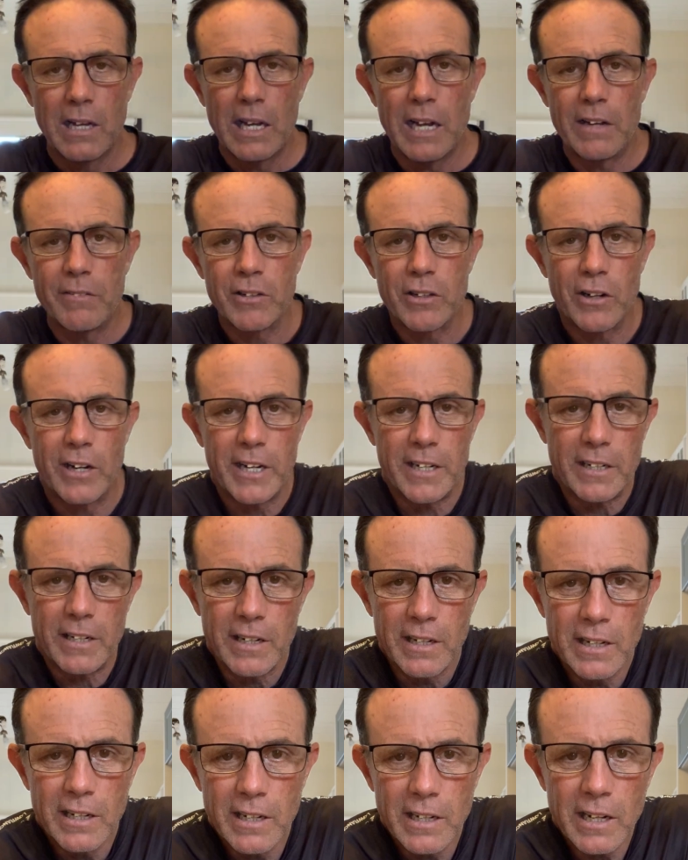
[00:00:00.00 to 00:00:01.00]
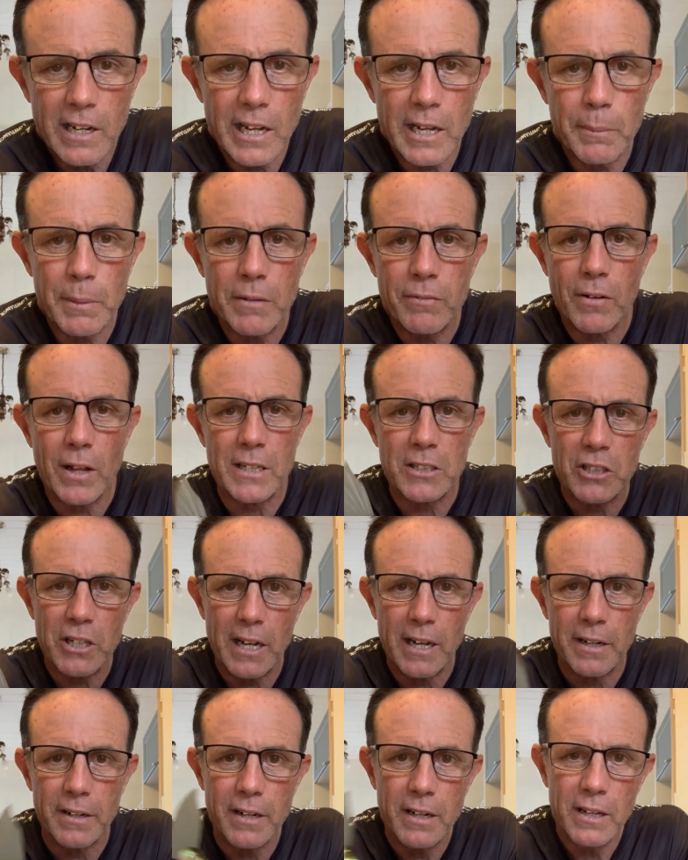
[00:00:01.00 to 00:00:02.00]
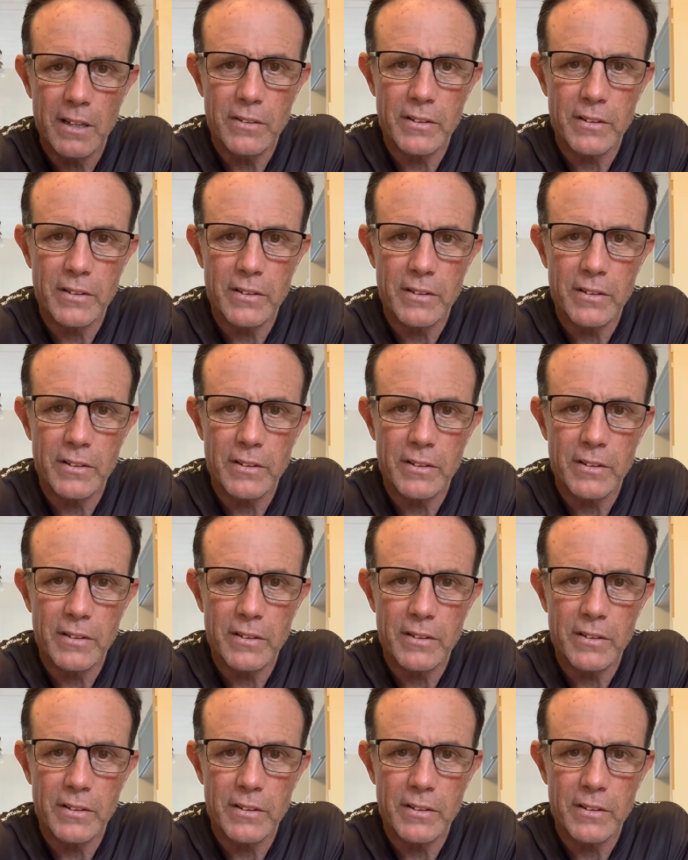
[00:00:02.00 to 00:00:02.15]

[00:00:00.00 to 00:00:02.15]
Evergreen, Ibby flat shad.